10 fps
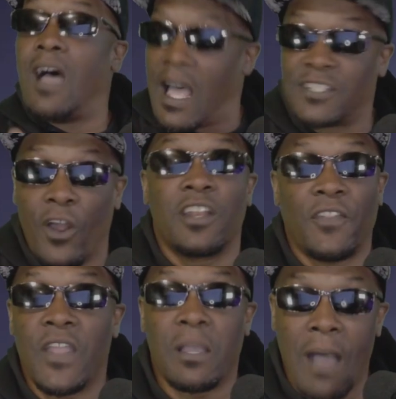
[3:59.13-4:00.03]
I started to
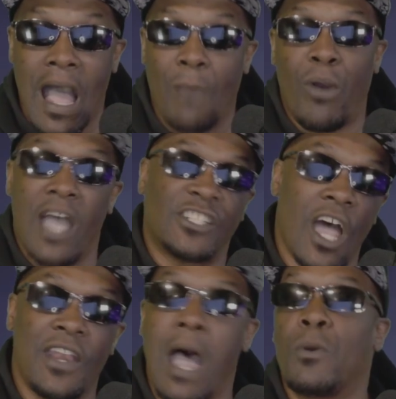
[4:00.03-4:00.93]
think about how Brian
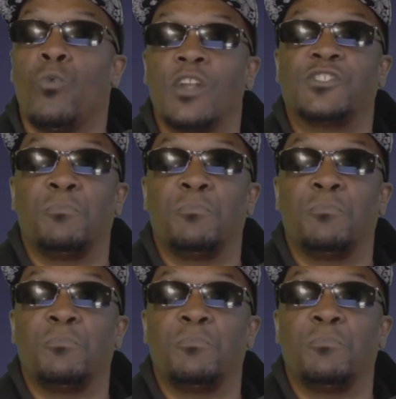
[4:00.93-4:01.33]
Schottenheimer wants to